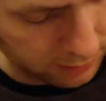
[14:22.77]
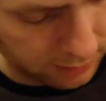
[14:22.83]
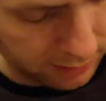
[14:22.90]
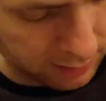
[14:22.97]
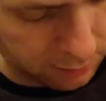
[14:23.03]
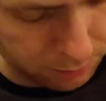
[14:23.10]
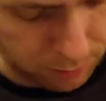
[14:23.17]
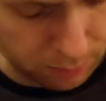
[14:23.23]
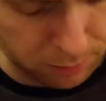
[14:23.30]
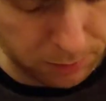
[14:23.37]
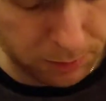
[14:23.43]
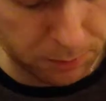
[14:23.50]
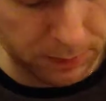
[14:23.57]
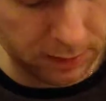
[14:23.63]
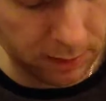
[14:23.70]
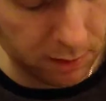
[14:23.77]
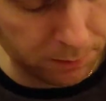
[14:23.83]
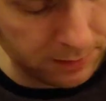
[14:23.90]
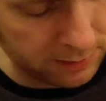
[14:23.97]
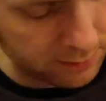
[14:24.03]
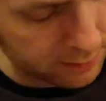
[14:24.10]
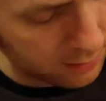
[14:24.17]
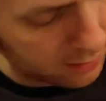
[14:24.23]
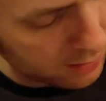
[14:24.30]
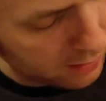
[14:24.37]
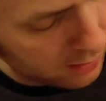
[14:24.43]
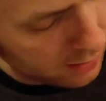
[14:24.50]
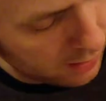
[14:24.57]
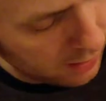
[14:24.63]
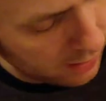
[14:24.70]
cares apart from you in the comments.
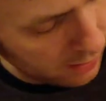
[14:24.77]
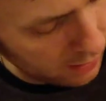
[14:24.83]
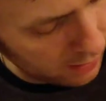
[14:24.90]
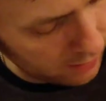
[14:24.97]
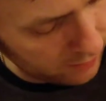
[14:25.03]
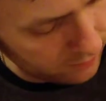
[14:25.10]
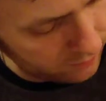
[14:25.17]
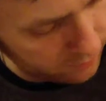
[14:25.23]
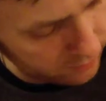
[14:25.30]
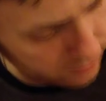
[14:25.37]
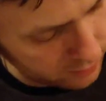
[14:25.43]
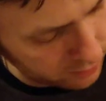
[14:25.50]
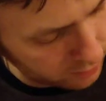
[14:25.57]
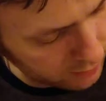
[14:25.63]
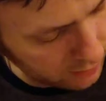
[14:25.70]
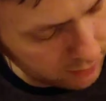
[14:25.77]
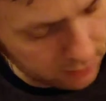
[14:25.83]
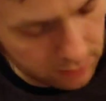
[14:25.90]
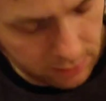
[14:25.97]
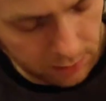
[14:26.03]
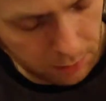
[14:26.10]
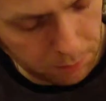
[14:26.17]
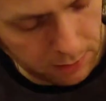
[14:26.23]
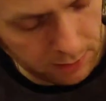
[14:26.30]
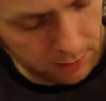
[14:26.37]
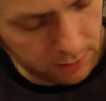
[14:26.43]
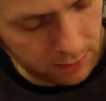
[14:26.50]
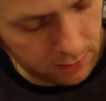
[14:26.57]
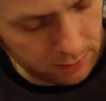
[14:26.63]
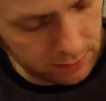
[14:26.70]
So that's the
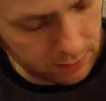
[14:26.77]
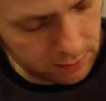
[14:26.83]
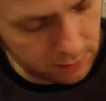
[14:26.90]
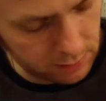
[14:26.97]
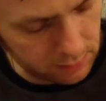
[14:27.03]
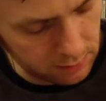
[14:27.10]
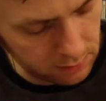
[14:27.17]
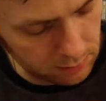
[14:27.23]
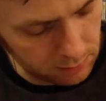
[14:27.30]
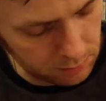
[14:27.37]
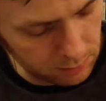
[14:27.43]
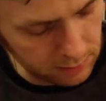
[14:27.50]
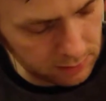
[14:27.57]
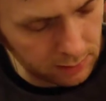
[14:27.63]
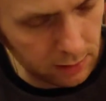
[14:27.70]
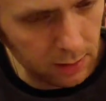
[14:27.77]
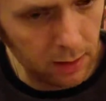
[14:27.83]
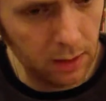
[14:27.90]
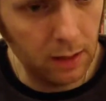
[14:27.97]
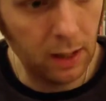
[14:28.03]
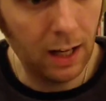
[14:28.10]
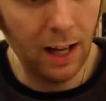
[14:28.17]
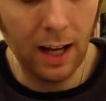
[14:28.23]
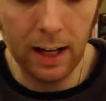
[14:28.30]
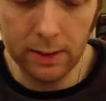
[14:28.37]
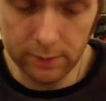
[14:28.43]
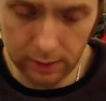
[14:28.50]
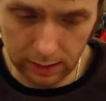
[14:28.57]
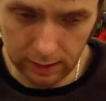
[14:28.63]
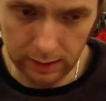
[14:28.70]
miniseries, which
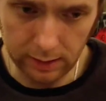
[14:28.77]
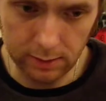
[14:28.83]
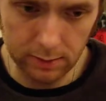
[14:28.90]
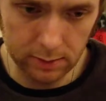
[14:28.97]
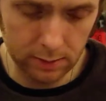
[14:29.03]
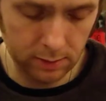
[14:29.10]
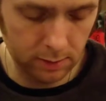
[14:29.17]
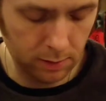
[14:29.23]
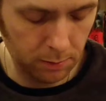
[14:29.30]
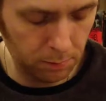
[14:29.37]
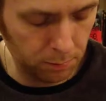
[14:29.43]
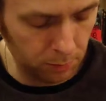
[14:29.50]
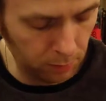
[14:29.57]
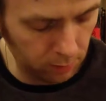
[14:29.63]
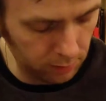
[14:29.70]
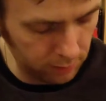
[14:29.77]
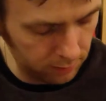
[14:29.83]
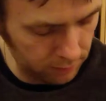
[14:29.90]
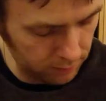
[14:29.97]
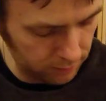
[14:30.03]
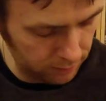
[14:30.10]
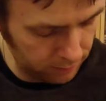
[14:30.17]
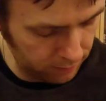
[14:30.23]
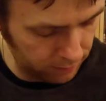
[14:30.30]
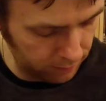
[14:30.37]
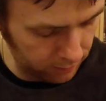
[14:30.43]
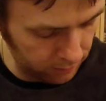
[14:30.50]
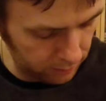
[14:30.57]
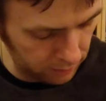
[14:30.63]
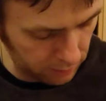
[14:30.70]
has aged, but
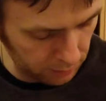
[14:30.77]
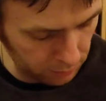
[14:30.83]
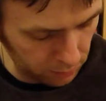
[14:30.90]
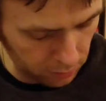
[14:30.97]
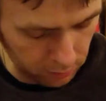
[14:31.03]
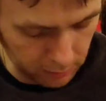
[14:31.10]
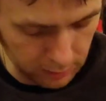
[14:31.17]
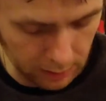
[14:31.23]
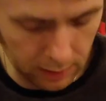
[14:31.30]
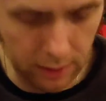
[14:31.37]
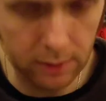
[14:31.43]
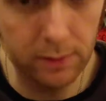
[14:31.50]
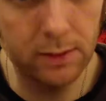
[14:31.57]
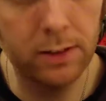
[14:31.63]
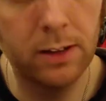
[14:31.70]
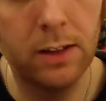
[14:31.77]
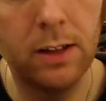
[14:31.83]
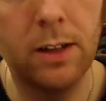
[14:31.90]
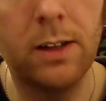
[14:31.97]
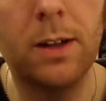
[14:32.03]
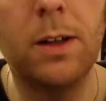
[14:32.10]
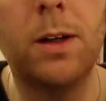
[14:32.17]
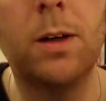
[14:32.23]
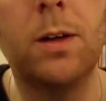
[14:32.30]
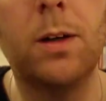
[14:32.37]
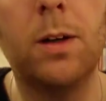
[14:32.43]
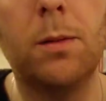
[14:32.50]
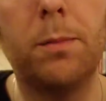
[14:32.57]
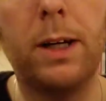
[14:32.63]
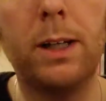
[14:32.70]
Tim Curry as
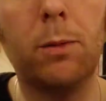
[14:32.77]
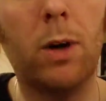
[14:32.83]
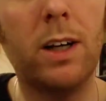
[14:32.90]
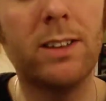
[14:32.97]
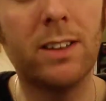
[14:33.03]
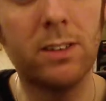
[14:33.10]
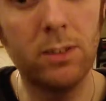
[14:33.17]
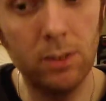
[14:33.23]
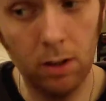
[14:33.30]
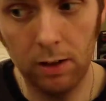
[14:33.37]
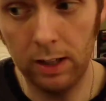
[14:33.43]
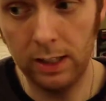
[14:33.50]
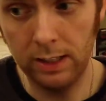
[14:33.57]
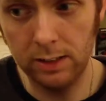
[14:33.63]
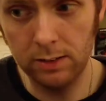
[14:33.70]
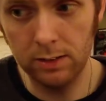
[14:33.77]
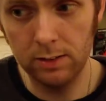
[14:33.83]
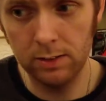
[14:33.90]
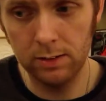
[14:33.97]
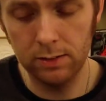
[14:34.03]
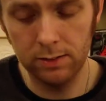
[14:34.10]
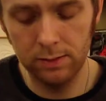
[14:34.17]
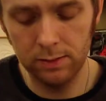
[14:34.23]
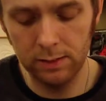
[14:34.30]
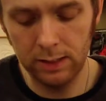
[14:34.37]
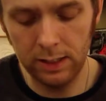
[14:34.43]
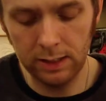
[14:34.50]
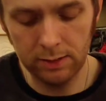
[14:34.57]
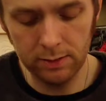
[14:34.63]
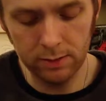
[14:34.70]
Pennywise has not aged.
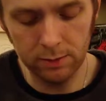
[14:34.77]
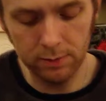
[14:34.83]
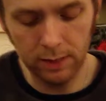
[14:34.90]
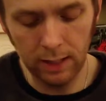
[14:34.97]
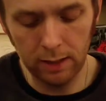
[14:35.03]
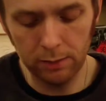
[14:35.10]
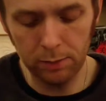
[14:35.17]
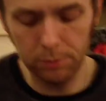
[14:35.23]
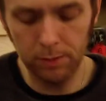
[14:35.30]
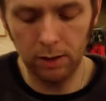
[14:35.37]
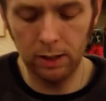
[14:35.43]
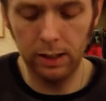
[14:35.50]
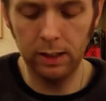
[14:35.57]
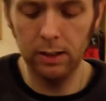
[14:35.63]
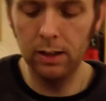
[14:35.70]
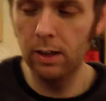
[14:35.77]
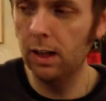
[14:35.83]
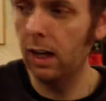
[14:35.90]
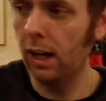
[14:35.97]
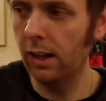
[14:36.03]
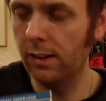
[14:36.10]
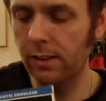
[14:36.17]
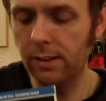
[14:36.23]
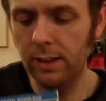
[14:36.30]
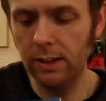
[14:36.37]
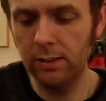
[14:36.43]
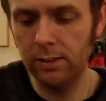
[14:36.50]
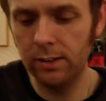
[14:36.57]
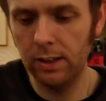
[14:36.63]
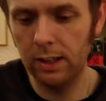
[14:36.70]
He's still terrifying. And
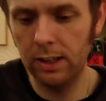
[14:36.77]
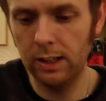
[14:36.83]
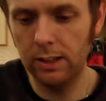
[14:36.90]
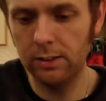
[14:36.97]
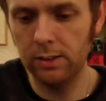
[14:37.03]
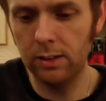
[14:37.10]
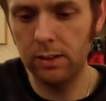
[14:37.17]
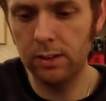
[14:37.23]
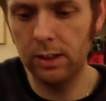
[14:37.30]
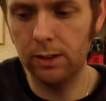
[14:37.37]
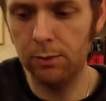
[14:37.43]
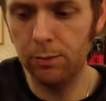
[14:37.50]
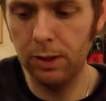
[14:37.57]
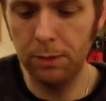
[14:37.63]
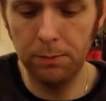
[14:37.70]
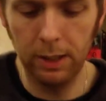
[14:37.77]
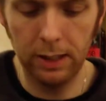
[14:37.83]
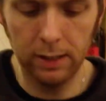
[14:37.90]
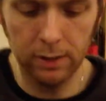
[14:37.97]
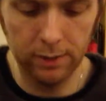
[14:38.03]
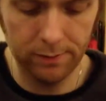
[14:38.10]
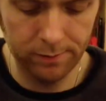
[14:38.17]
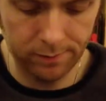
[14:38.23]
this is the remake,